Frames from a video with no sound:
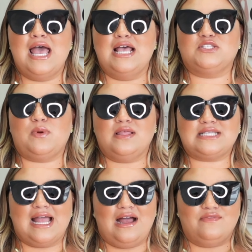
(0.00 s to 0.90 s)
as well as
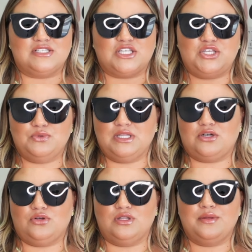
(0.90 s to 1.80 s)
I have this cute
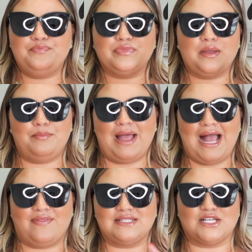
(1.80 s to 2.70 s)
little
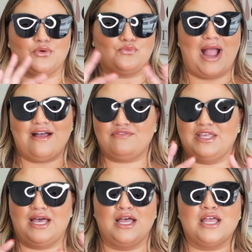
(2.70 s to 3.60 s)
bag that's like a
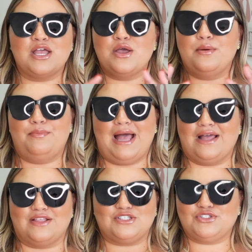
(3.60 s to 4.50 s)
raffia bag
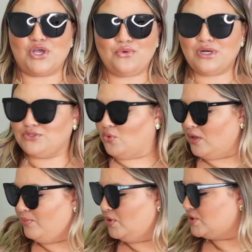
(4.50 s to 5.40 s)
that's so adorable.